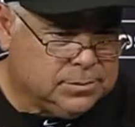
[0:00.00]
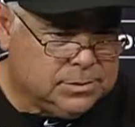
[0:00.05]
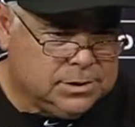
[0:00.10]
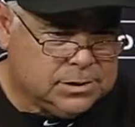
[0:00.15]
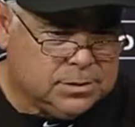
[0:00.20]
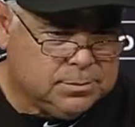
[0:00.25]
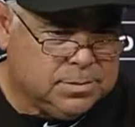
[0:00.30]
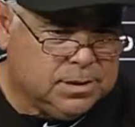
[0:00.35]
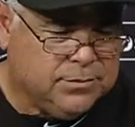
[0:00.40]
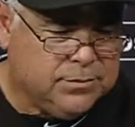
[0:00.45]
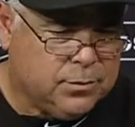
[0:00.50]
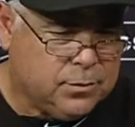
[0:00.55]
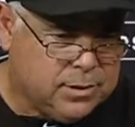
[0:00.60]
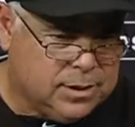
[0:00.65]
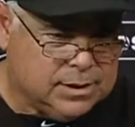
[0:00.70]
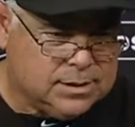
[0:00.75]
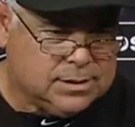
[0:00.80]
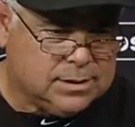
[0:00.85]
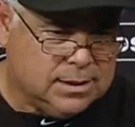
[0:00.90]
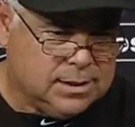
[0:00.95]
Just above the
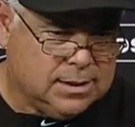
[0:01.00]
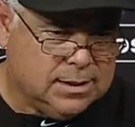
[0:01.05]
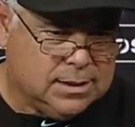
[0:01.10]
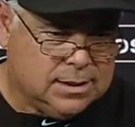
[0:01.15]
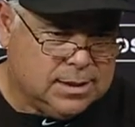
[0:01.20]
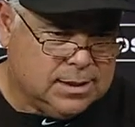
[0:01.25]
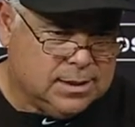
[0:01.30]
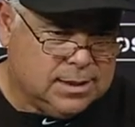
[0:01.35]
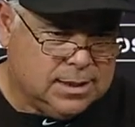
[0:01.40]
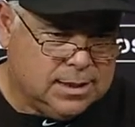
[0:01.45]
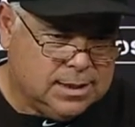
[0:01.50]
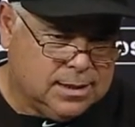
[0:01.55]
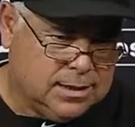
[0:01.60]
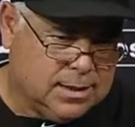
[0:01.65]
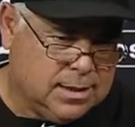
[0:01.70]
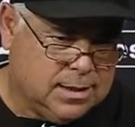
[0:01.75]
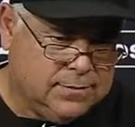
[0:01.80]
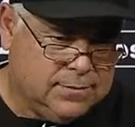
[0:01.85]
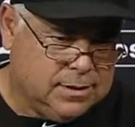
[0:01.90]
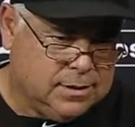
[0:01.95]
wrist on the hand,
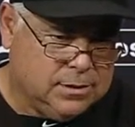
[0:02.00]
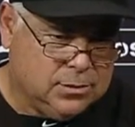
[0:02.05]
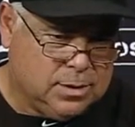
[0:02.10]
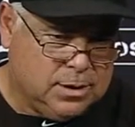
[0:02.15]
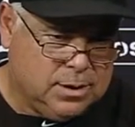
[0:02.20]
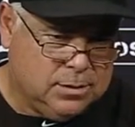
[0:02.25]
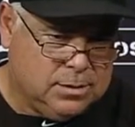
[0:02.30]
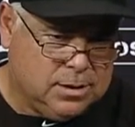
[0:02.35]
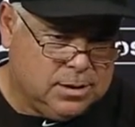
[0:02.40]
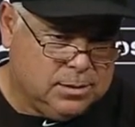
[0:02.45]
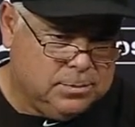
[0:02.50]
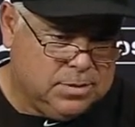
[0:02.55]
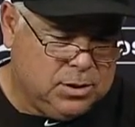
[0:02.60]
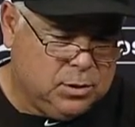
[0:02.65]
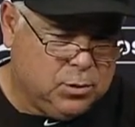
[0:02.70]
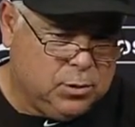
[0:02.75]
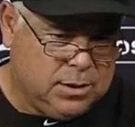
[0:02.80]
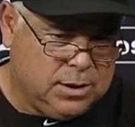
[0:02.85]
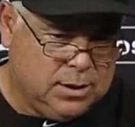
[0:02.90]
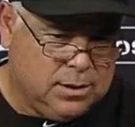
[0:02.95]
kind of in
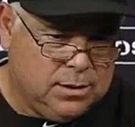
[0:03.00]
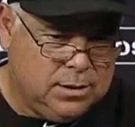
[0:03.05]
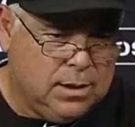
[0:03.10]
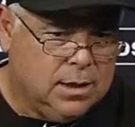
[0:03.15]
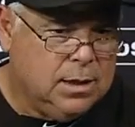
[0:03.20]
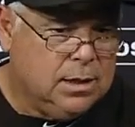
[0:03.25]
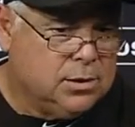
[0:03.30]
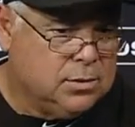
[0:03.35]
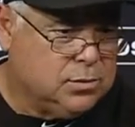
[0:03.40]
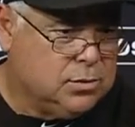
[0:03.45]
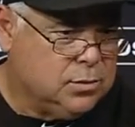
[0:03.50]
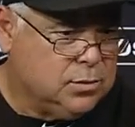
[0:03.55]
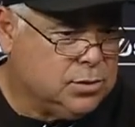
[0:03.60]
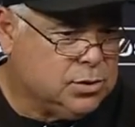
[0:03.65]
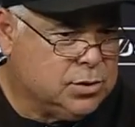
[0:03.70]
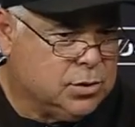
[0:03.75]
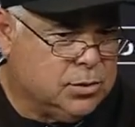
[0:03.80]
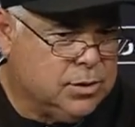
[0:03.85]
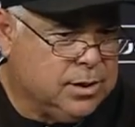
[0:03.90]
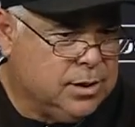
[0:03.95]
between. So it was
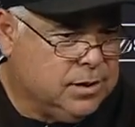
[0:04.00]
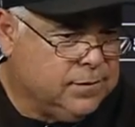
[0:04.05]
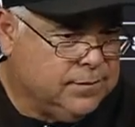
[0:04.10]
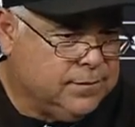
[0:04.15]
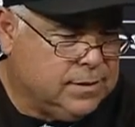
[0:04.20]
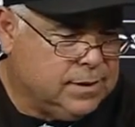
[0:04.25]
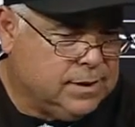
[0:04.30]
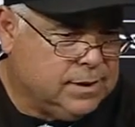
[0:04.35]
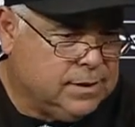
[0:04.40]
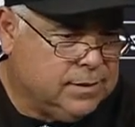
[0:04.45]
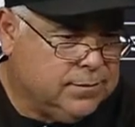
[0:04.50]
sore enough